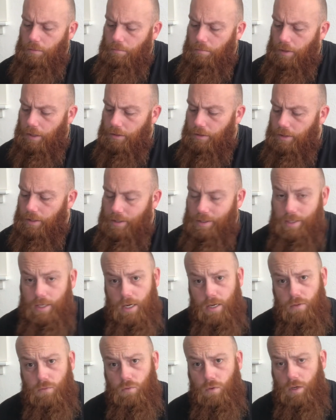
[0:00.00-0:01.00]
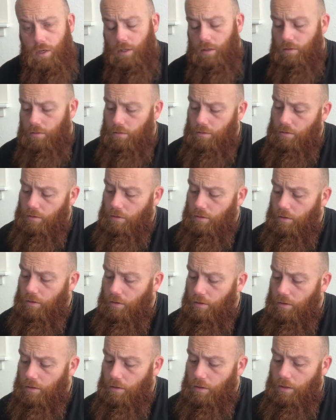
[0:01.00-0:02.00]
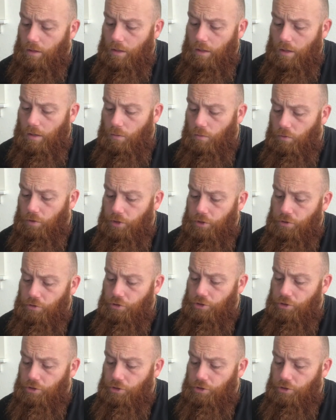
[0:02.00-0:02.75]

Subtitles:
But the Zealot one, when you